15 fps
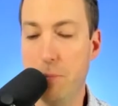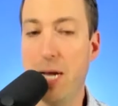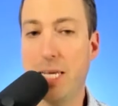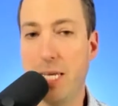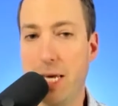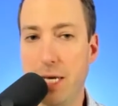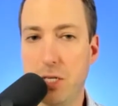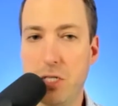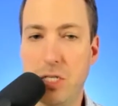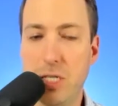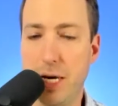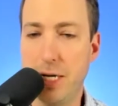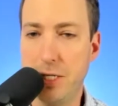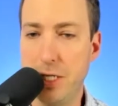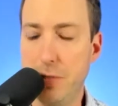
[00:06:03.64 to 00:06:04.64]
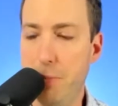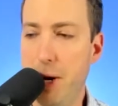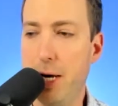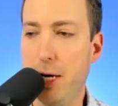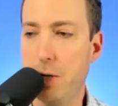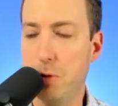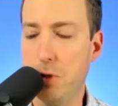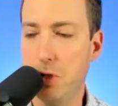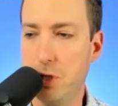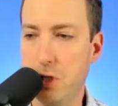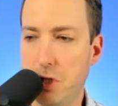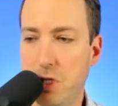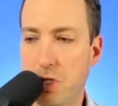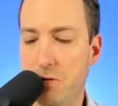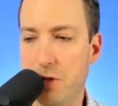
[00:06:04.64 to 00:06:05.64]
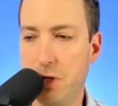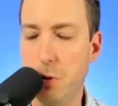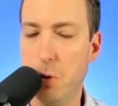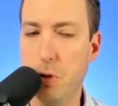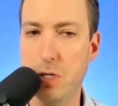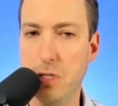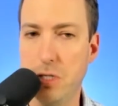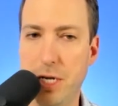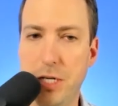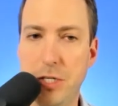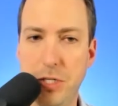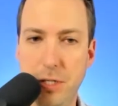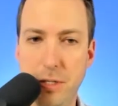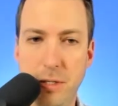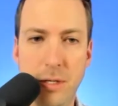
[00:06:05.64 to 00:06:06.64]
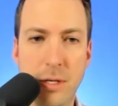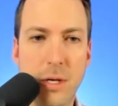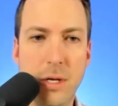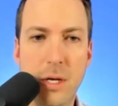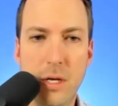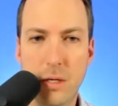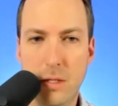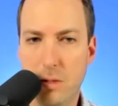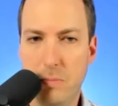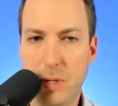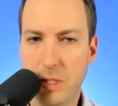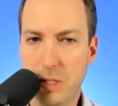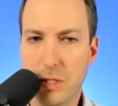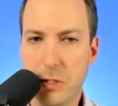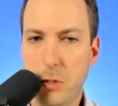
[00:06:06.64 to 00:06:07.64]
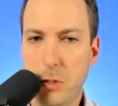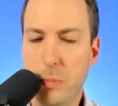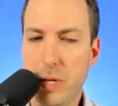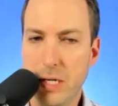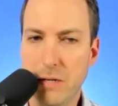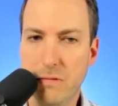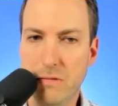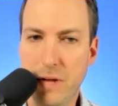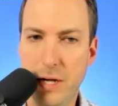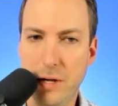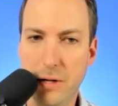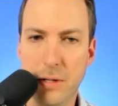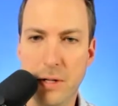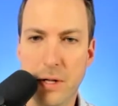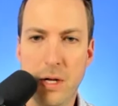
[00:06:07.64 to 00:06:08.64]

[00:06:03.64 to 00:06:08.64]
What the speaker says: case, CIT Bank, which is a SIFTY organization, it's basically too big to fail.